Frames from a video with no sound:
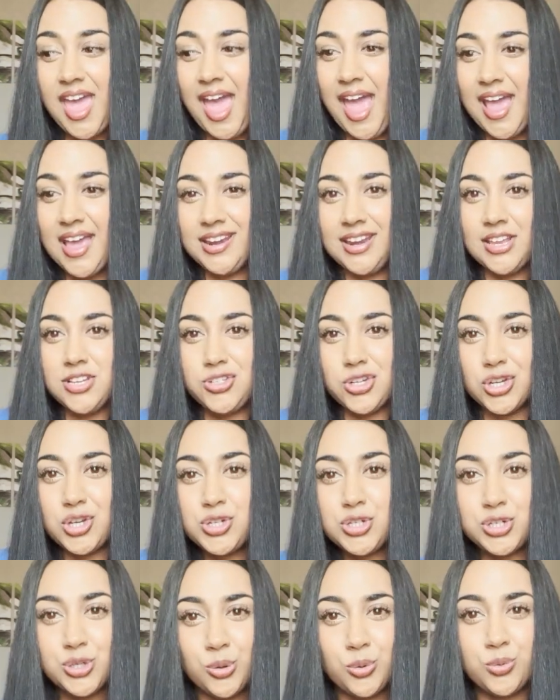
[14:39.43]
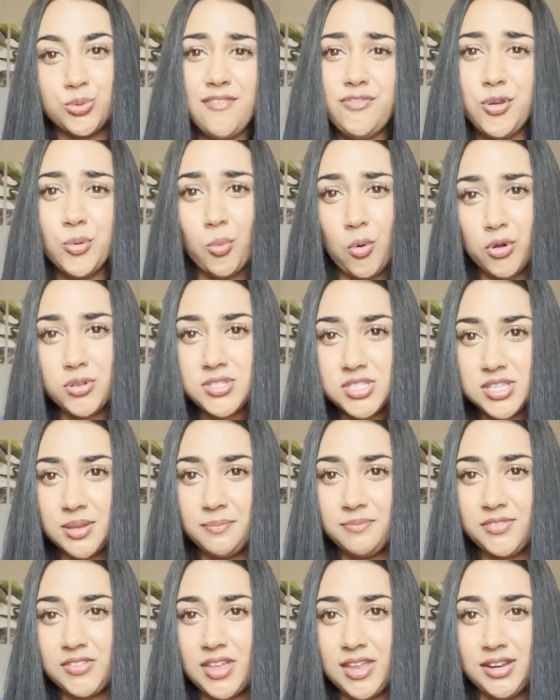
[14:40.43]
and it just shows, you want
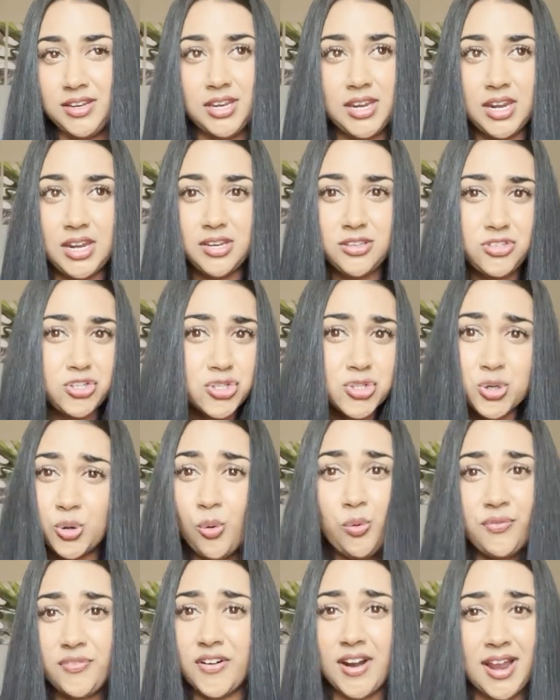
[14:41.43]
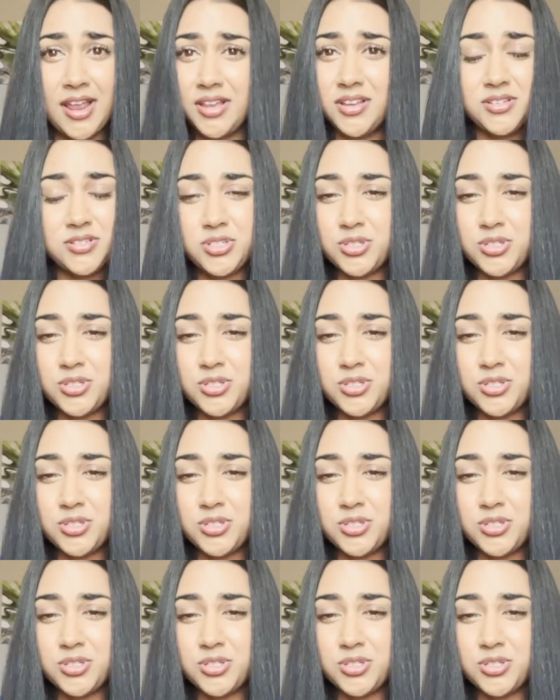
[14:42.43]
something, just go for it.